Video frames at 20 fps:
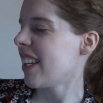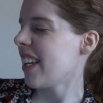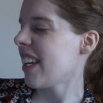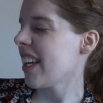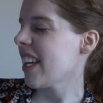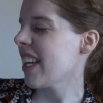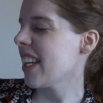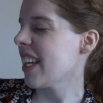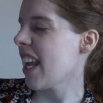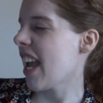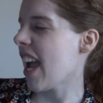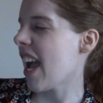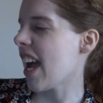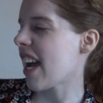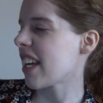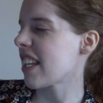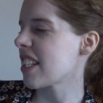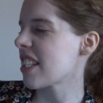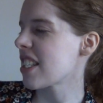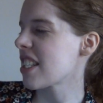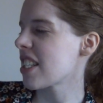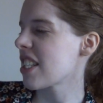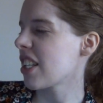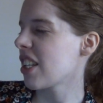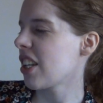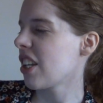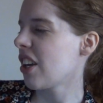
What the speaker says: It has